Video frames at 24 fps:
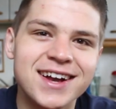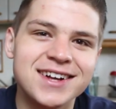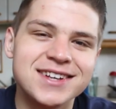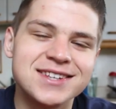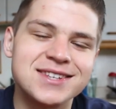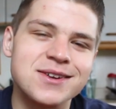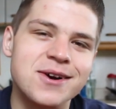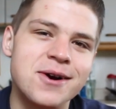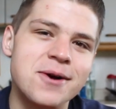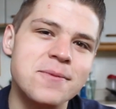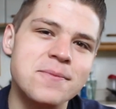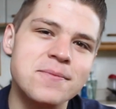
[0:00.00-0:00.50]

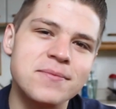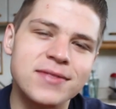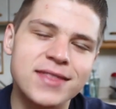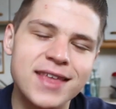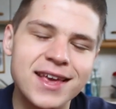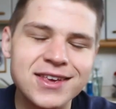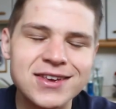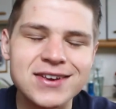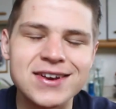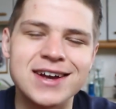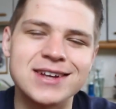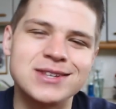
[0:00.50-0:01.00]
So
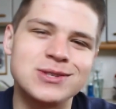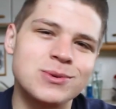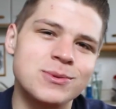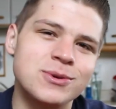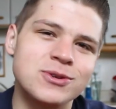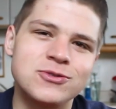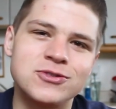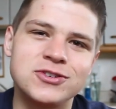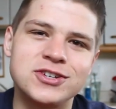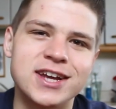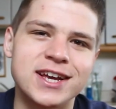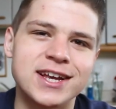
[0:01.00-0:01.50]
thank you guys so
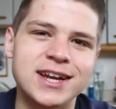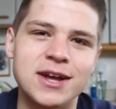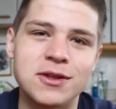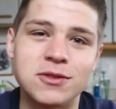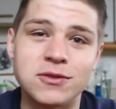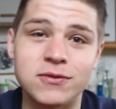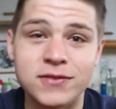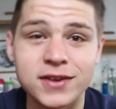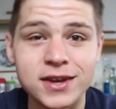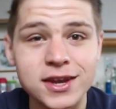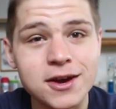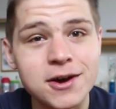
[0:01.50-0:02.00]
much for checking out
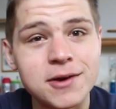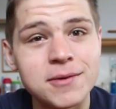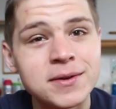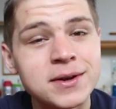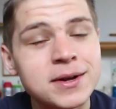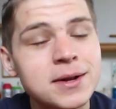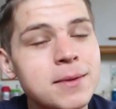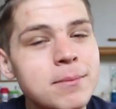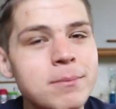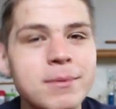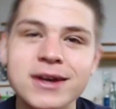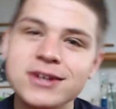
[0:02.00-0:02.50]
the video.
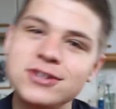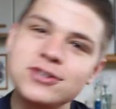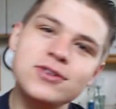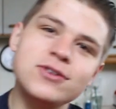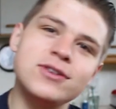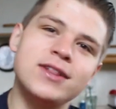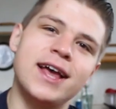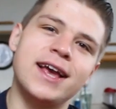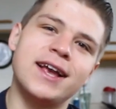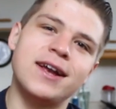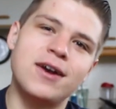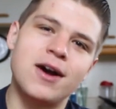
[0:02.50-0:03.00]
Make sure
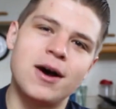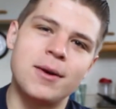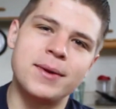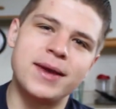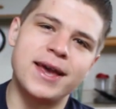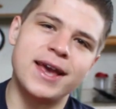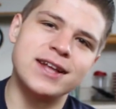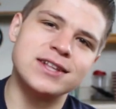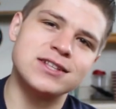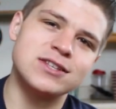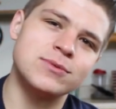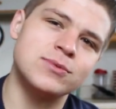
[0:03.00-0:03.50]
you like,
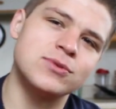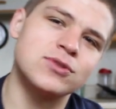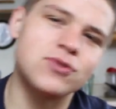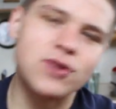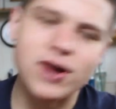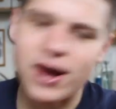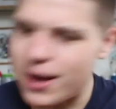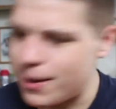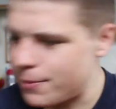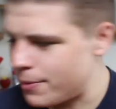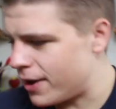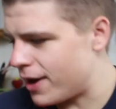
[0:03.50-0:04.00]
comment, and
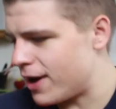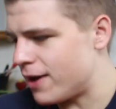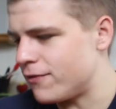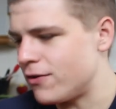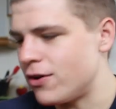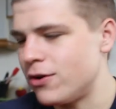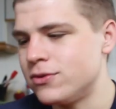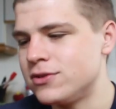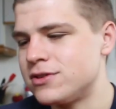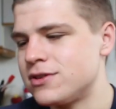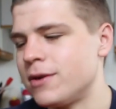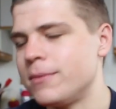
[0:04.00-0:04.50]
subscribe. I
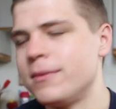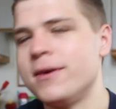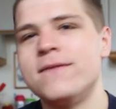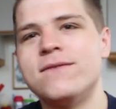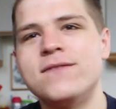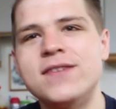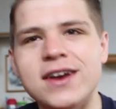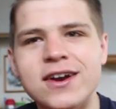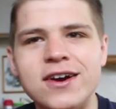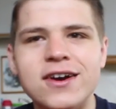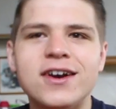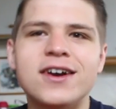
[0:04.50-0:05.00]
have oats on my
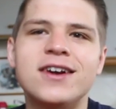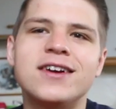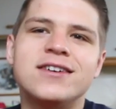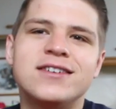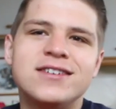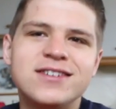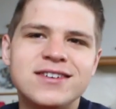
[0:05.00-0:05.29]
finger.